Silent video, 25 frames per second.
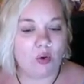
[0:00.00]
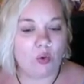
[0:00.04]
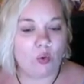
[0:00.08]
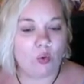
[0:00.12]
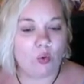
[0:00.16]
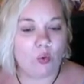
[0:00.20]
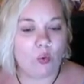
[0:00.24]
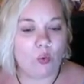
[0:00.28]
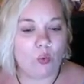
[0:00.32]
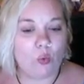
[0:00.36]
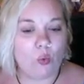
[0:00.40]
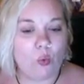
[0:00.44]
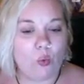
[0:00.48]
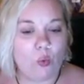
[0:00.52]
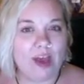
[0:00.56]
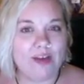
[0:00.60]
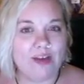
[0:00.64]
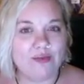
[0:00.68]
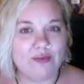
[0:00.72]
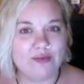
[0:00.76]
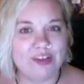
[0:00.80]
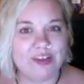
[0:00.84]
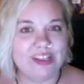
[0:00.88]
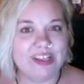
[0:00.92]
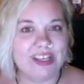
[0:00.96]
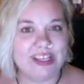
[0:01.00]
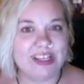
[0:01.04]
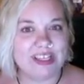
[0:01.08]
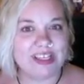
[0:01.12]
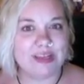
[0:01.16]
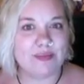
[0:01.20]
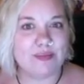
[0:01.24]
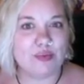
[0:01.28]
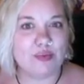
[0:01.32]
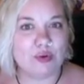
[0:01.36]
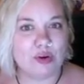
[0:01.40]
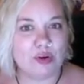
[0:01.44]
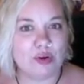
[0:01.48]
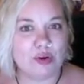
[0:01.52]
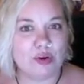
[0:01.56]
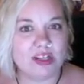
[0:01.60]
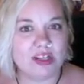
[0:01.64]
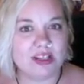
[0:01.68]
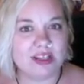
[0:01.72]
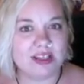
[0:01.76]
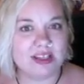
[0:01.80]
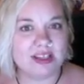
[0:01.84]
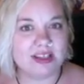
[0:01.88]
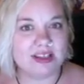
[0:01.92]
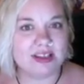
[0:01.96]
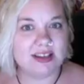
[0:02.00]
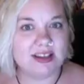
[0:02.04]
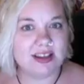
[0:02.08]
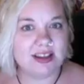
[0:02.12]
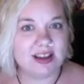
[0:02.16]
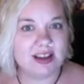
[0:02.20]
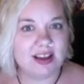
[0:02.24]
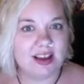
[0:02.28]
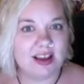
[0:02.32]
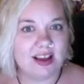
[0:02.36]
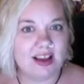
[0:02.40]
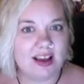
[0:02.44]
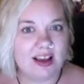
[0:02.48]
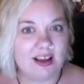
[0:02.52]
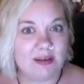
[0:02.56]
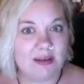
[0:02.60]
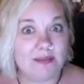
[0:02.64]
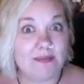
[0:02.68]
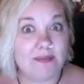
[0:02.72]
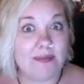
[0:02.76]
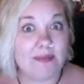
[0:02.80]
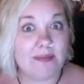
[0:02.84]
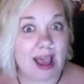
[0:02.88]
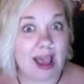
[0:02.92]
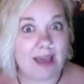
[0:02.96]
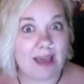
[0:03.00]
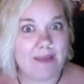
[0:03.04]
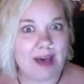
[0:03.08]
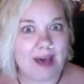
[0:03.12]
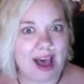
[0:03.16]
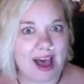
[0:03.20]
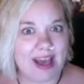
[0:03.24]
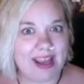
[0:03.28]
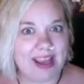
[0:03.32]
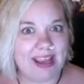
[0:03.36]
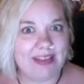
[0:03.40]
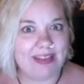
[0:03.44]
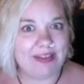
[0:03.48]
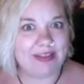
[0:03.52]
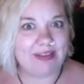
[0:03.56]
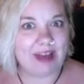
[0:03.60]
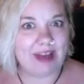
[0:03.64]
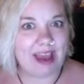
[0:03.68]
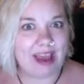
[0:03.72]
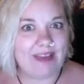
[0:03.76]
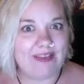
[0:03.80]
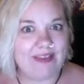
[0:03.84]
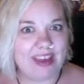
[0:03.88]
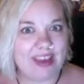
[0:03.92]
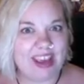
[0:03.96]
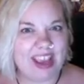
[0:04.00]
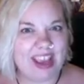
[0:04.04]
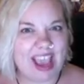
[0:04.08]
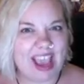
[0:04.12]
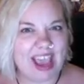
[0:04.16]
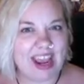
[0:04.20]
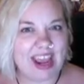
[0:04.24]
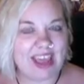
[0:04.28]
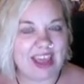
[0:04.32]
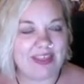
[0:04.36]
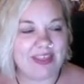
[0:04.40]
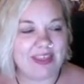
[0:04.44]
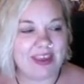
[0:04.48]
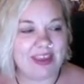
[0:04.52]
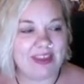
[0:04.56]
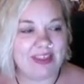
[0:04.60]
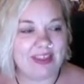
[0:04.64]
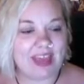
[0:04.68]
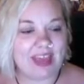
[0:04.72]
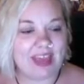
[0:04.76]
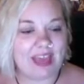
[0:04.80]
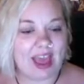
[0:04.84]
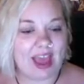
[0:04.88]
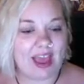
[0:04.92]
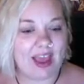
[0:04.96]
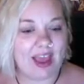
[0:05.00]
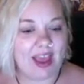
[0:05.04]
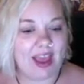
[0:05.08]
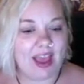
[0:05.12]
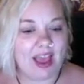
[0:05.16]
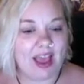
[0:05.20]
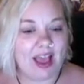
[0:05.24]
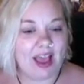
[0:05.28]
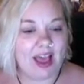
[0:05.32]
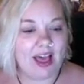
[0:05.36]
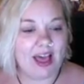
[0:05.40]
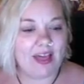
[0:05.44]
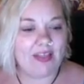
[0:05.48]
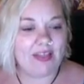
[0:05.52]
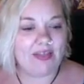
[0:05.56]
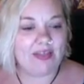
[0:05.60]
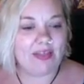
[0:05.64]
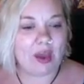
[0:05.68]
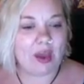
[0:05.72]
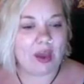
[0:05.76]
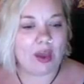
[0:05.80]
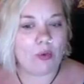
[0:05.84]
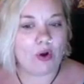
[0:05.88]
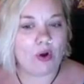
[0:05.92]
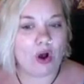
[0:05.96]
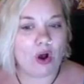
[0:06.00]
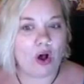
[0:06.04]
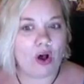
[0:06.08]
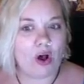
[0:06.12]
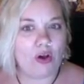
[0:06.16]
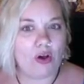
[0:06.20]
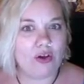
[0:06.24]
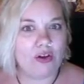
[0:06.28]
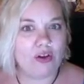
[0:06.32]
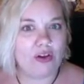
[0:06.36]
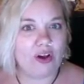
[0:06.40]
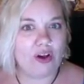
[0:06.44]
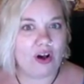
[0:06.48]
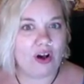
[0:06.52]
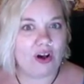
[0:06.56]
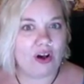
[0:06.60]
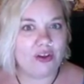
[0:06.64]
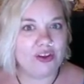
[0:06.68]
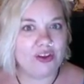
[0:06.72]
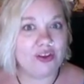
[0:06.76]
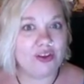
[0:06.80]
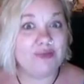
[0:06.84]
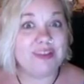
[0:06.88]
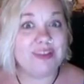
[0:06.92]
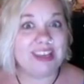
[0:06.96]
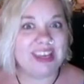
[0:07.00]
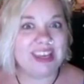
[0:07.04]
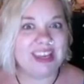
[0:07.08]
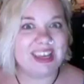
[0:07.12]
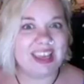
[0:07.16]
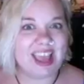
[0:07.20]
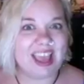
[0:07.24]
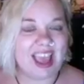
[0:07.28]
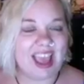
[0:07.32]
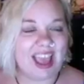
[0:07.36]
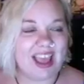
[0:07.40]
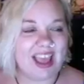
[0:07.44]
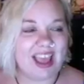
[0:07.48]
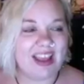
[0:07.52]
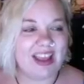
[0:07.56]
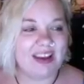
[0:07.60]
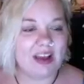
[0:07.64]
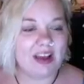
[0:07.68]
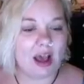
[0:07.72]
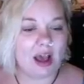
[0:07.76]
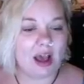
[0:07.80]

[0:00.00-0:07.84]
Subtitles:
what really supports my body in thriving. And I think that we're all unique, and